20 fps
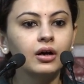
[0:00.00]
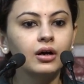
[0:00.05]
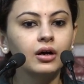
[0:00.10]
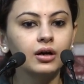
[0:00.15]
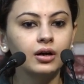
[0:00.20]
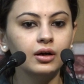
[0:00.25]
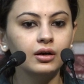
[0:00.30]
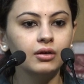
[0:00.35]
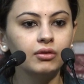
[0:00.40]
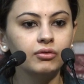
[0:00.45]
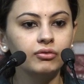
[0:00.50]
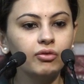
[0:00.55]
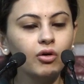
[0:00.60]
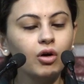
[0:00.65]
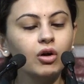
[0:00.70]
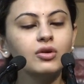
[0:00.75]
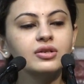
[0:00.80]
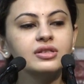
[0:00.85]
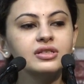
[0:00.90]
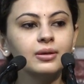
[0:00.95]
uh,
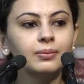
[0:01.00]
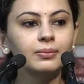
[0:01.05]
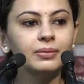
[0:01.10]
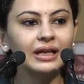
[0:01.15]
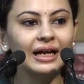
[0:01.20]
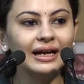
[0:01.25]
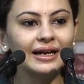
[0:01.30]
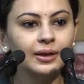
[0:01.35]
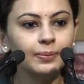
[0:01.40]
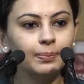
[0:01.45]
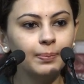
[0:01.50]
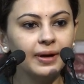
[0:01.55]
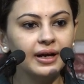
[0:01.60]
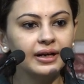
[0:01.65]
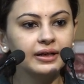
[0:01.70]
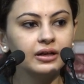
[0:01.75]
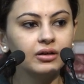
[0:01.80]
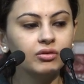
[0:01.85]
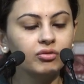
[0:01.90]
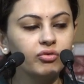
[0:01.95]
follow some diet
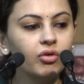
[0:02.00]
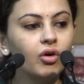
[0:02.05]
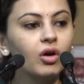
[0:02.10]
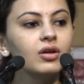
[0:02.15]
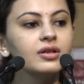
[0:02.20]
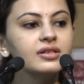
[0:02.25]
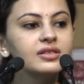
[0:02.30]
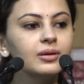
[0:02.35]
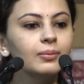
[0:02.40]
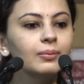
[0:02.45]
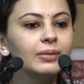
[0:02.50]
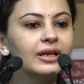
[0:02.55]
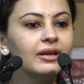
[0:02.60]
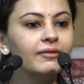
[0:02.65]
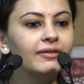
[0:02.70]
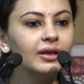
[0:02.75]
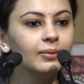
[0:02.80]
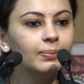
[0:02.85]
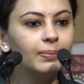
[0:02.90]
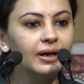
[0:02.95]
pattern, follow some
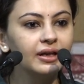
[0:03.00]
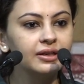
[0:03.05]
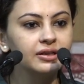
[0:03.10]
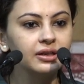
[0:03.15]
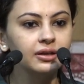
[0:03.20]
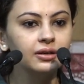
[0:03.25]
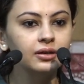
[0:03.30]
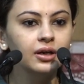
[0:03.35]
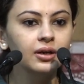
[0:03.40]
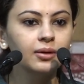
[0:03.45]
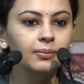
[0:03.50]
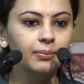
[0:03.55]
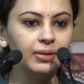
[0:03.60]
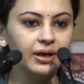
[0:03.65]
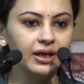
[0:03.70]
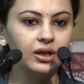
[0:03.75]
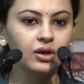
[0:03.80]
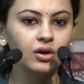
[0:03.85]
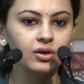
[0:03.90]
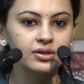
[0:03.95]
living pattern
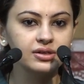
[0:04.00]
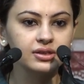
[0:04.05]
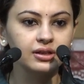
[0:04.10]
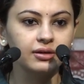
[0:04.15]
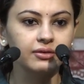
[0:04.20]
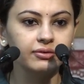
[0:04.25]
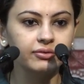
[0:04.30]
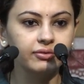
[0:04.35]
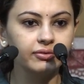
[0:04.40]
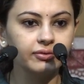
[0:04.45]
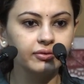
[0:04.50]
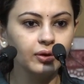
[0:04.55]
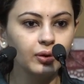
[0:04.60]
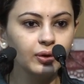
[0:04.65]
by yourself.